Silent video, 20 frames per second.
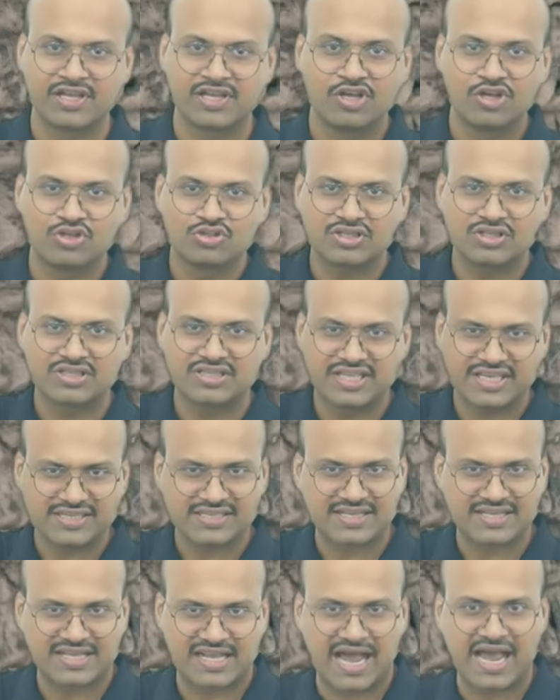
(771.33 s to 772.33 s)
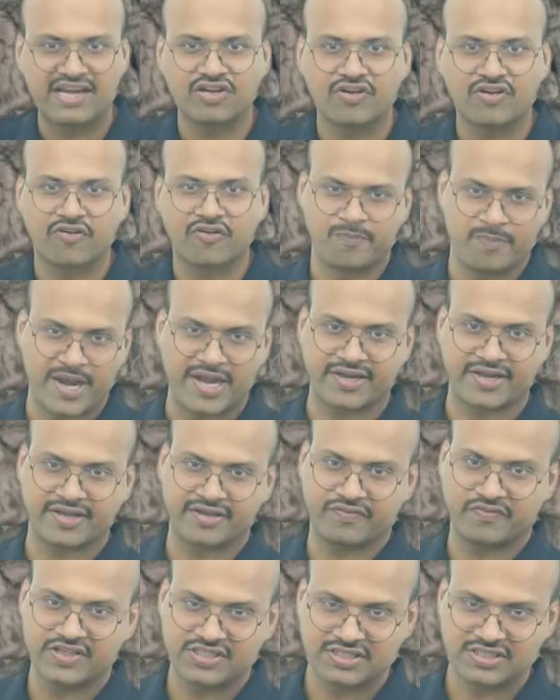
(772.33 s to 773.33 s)
So this kind of
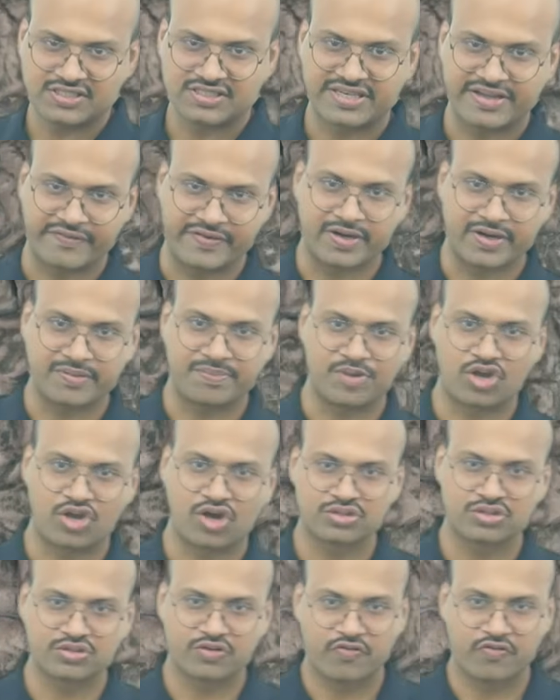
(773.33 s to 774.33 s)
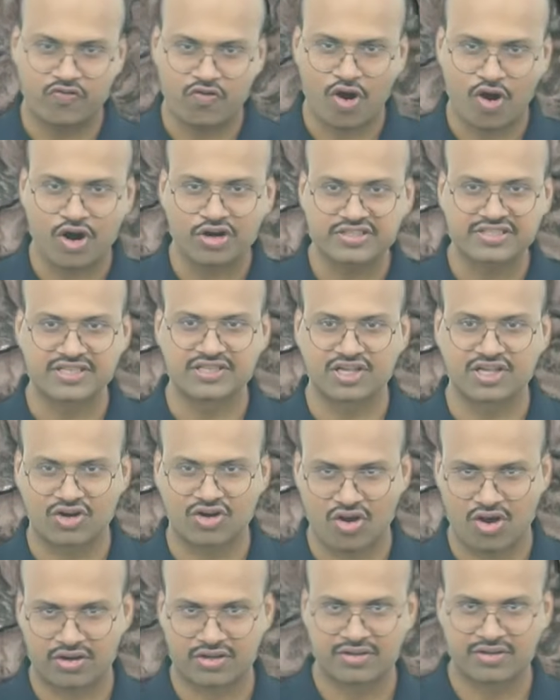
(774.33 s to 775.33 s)
pattern which is developed because of faults in the
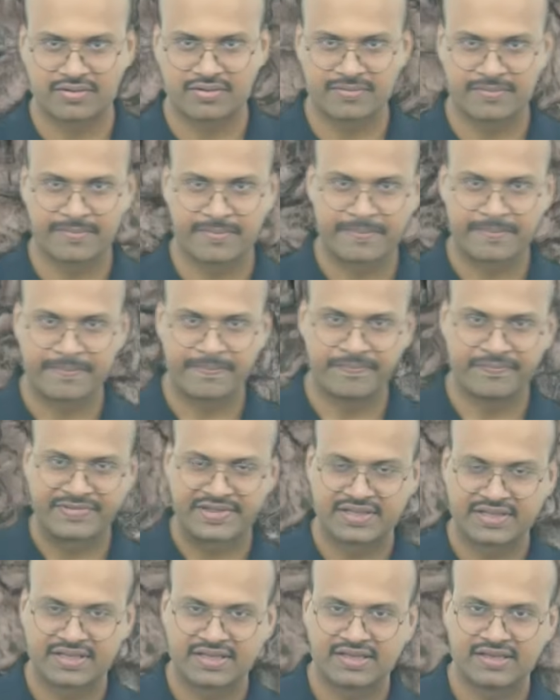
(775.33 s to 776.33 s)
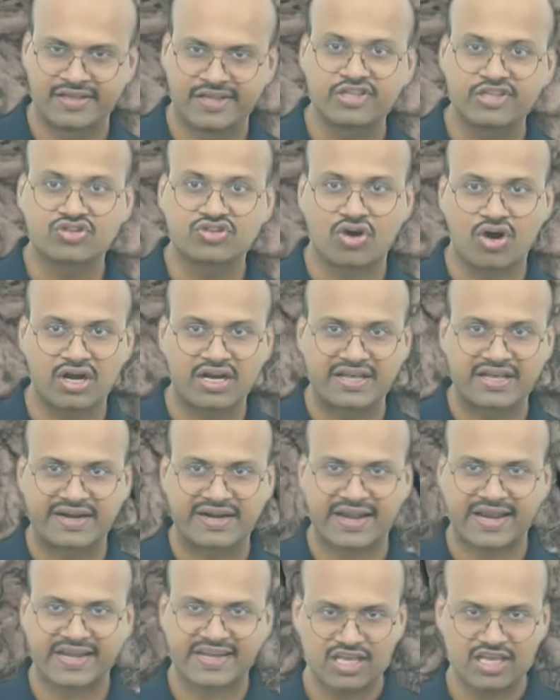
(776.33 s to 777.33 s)
rock is called
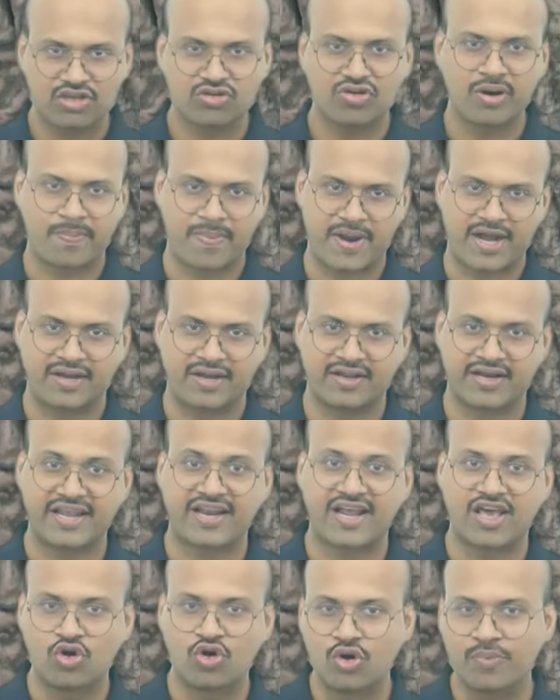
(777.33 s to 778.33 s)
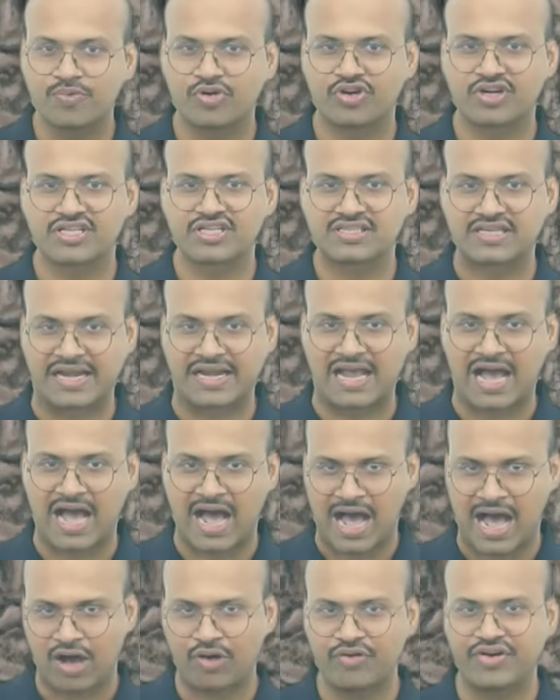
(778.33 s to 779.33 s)
rectangular pattern, and I hope you understand
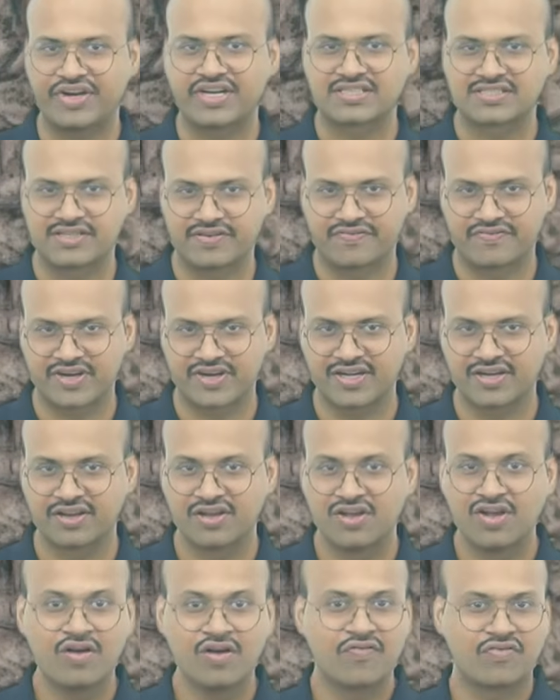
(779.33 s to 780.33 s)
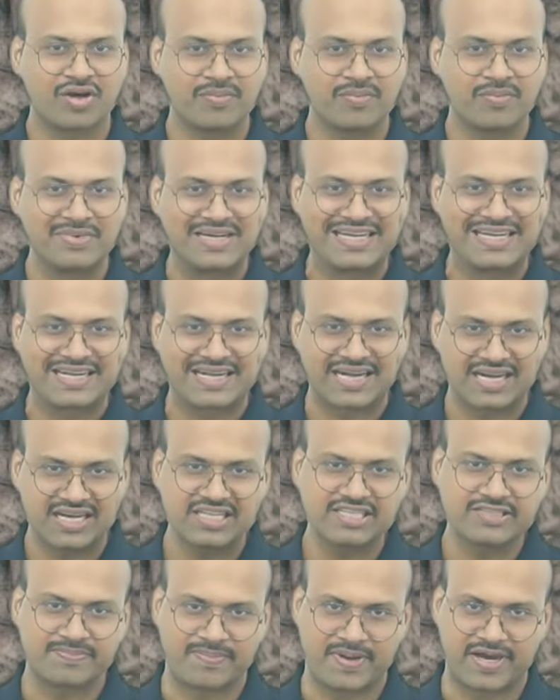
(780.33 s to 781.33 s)
how it is different from
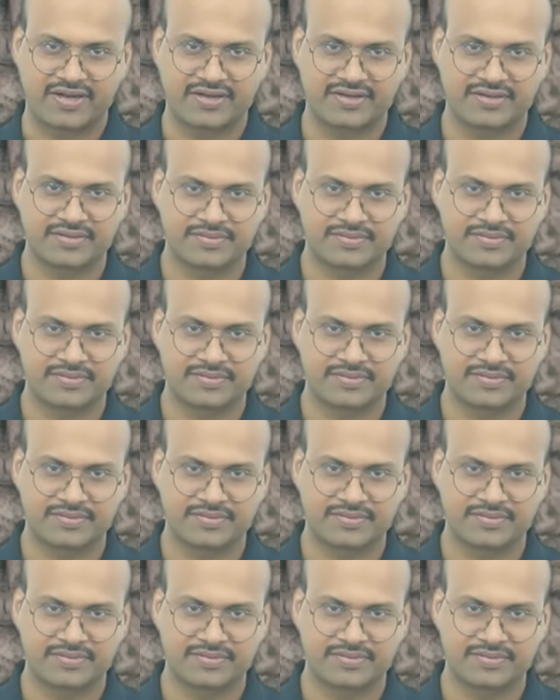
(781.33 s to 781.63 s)
trellis pattern.